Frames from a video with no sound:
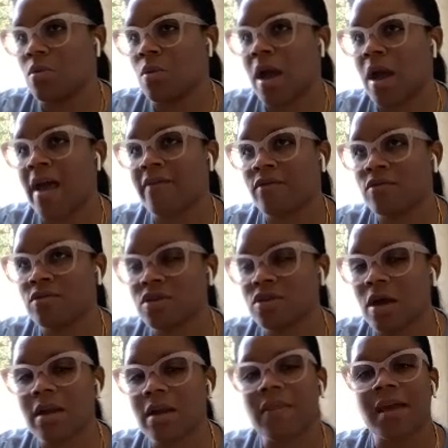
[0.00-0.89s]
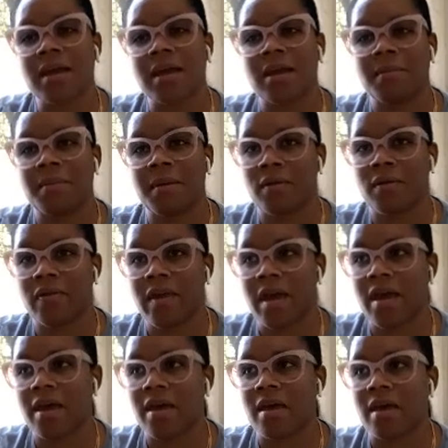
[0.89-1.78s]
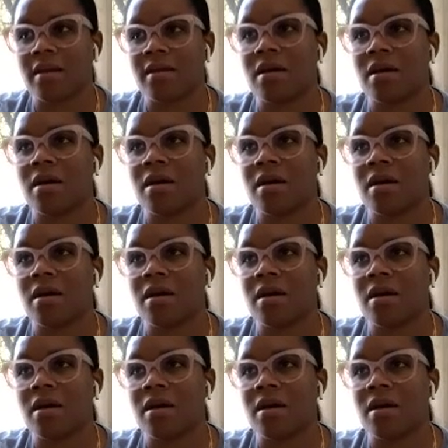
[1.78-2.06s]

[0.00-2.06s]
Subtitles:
Have you started thinking about that?